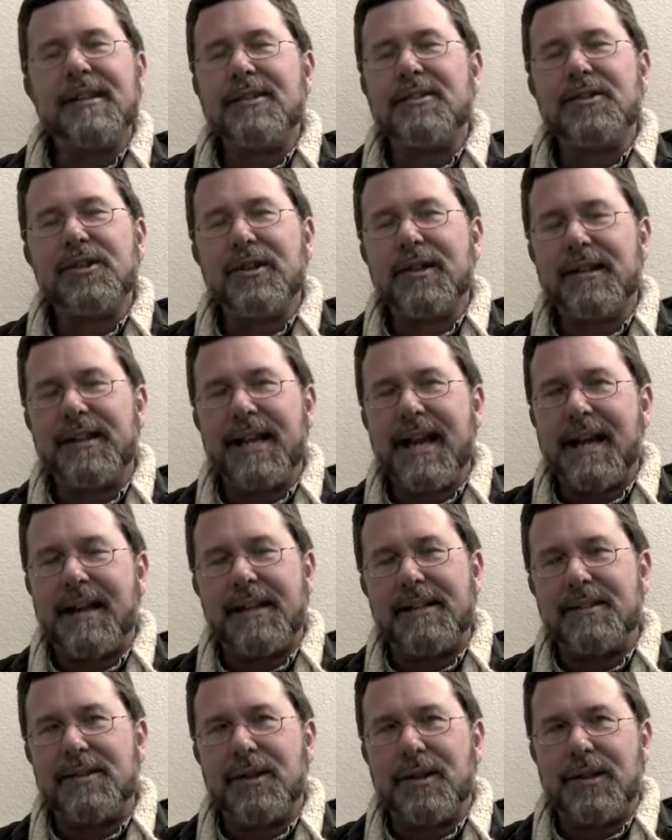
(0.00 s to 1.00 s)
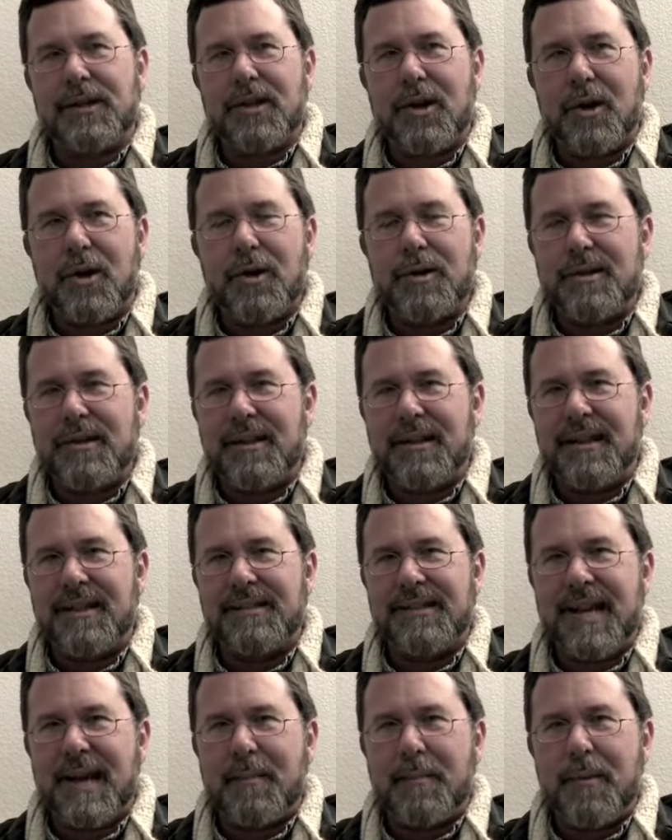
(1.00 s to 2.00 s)
let's look at that let's look at the earthly
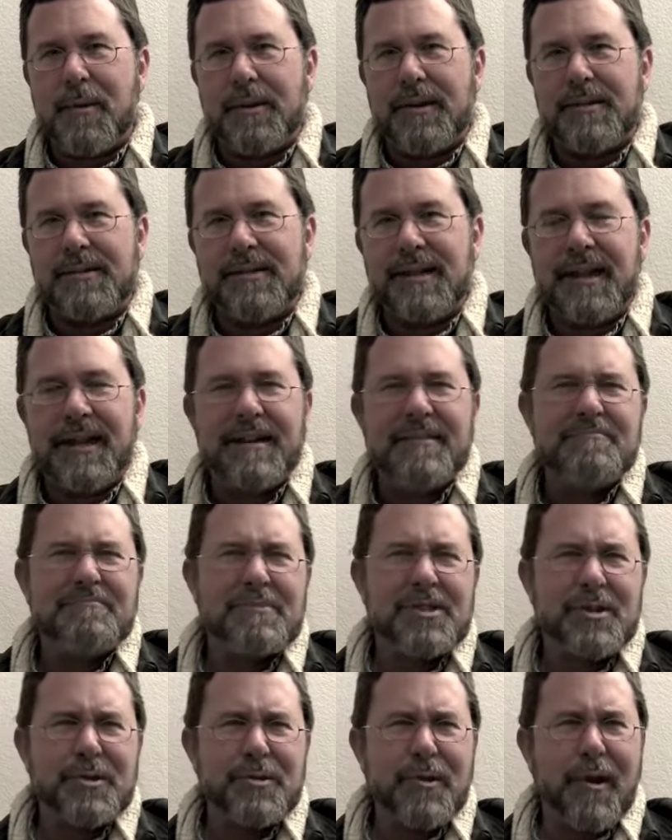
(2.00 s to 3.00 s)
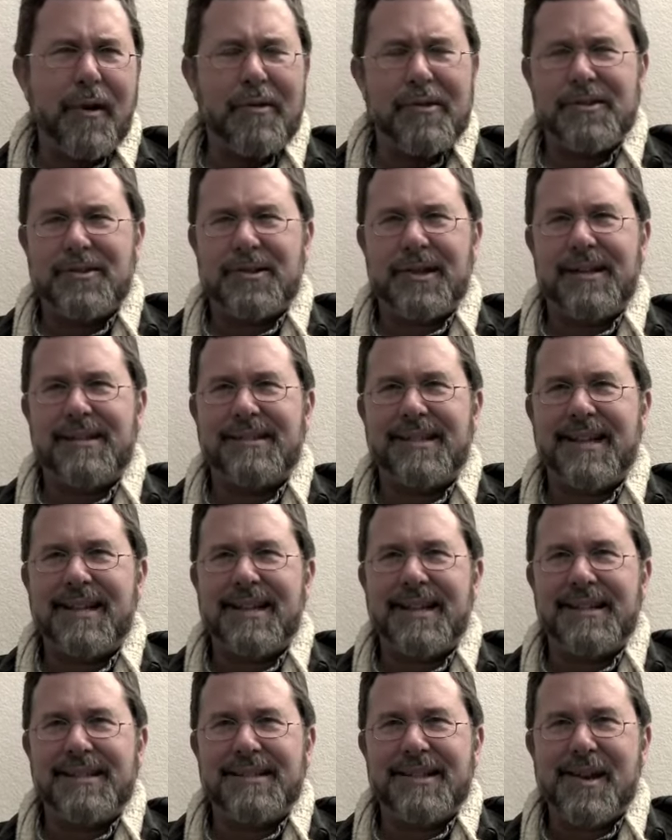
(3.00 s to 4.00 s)
example you say screw all this
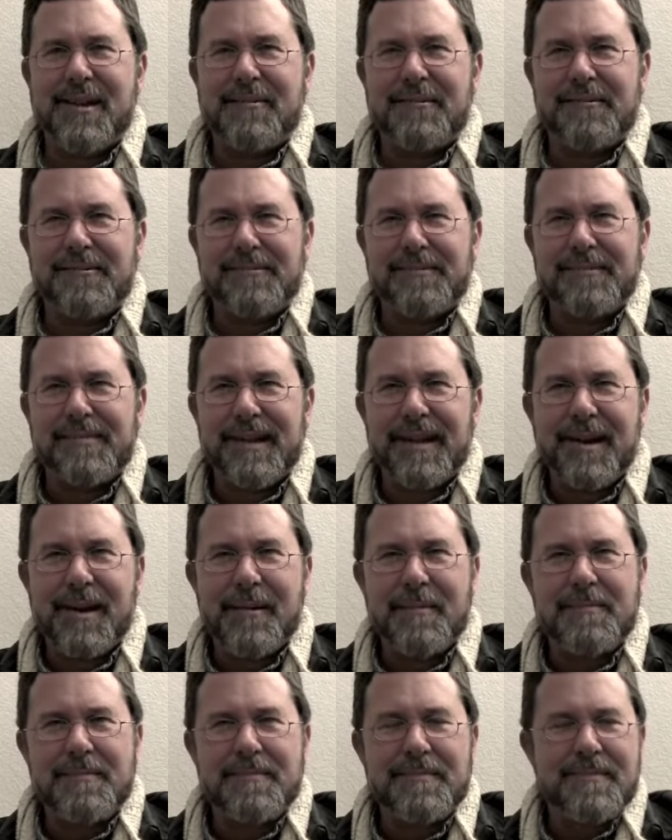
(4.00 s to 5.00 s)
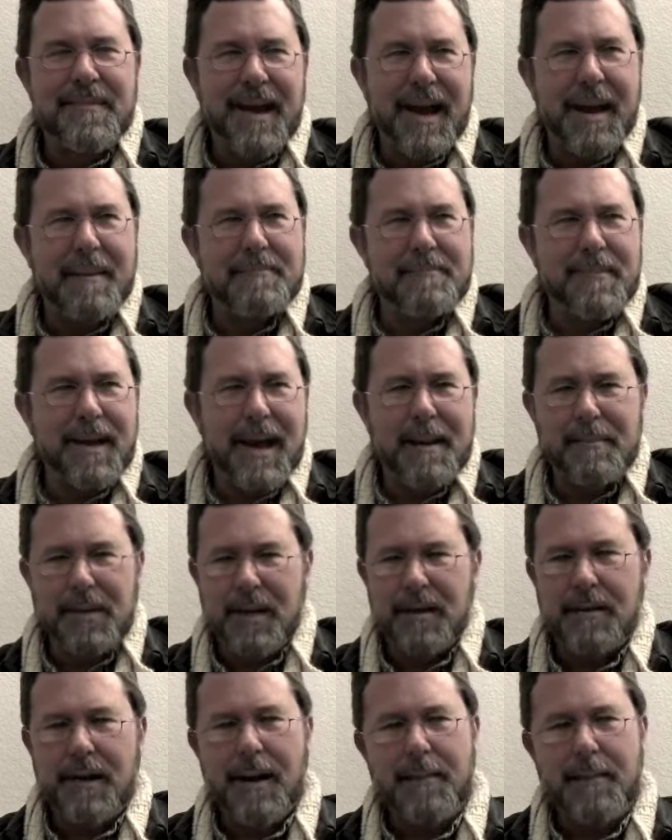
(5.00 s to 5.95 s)
transcending stuff you know I'm I'm here.